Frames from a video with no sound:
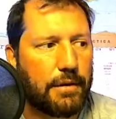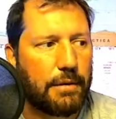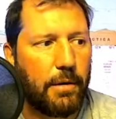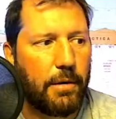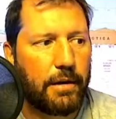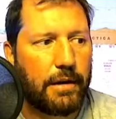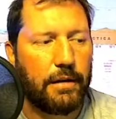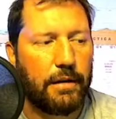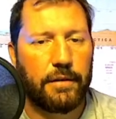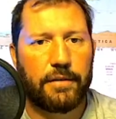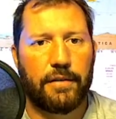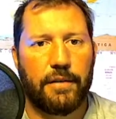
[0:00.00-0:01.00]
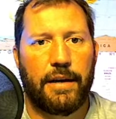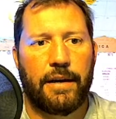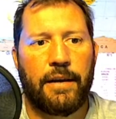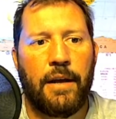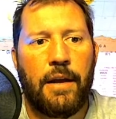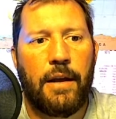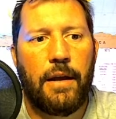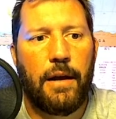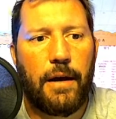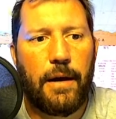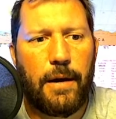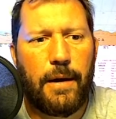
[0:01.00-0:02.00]
the market looks like.
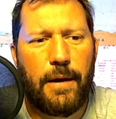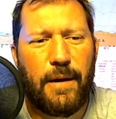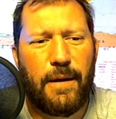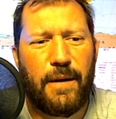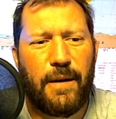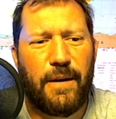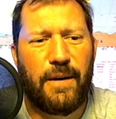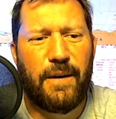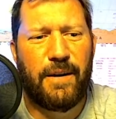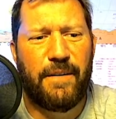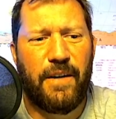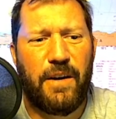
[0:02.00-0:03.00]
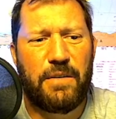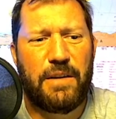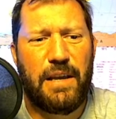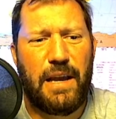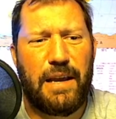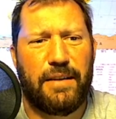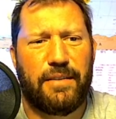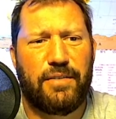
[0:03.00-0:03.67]
Okay,